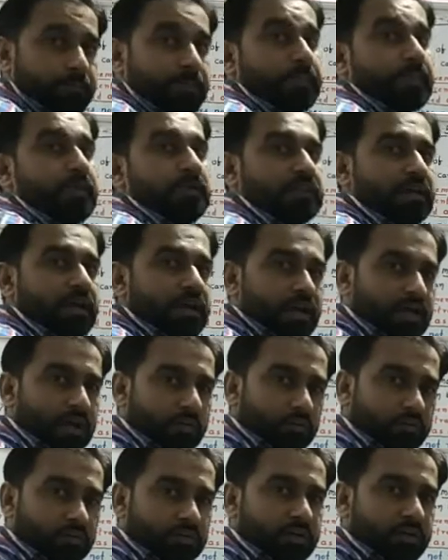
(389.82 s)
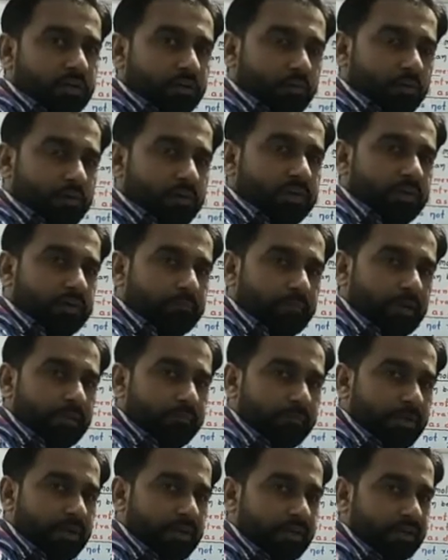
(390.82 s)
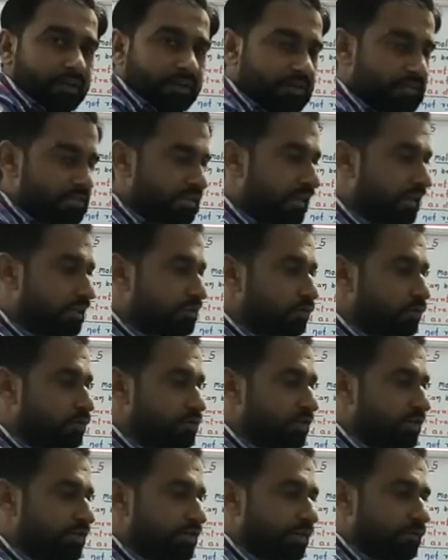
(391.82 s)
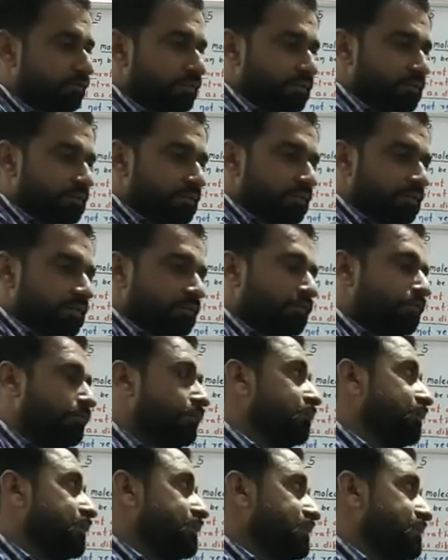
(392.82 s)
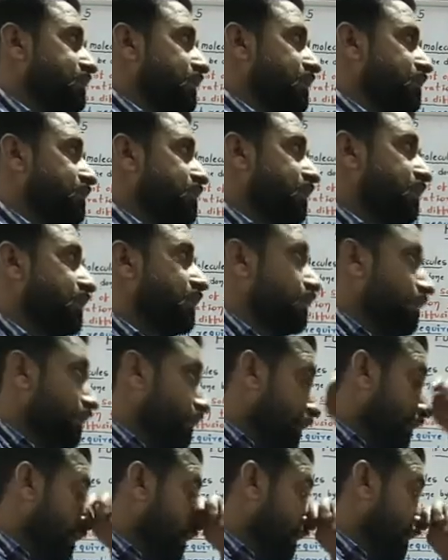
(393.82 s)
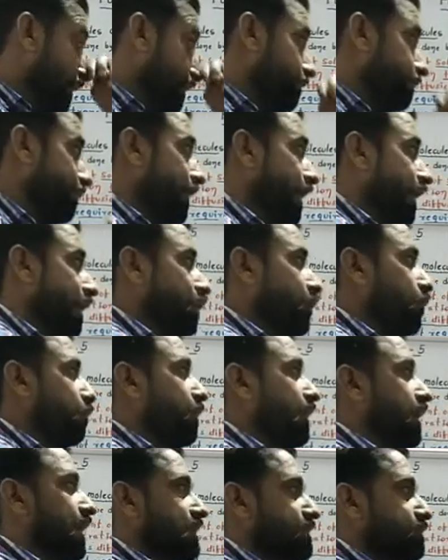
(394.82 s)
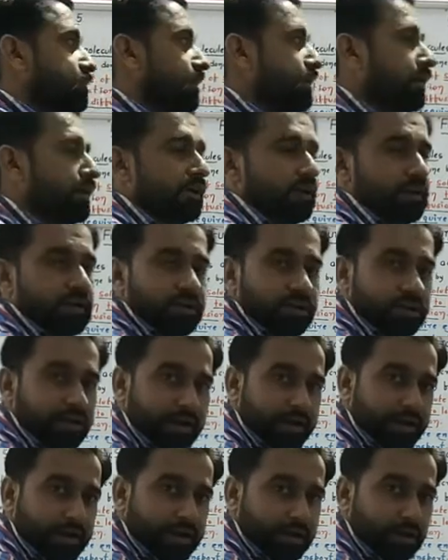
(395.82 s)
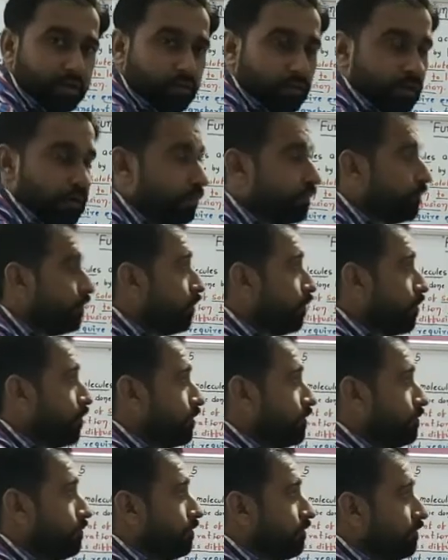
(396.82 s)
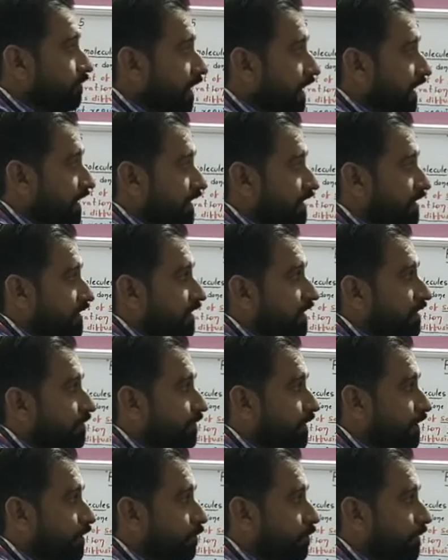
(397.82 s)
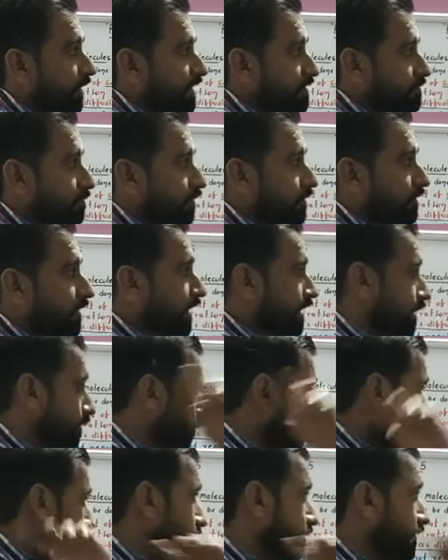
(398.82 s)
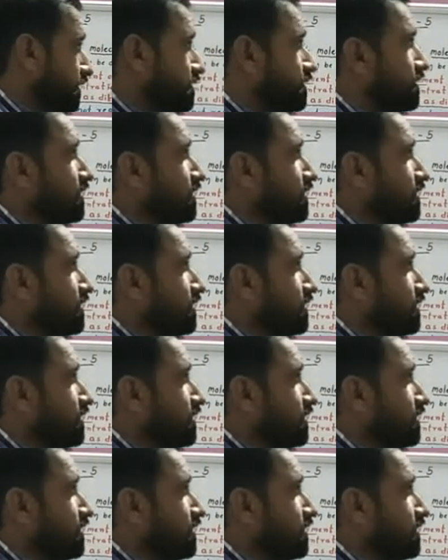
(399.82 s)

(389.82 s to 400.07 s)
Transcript: The outer nuclear membrane is associated with which structure? Rough endoplasmic reticulum. On why rough endoplasmic reticulum is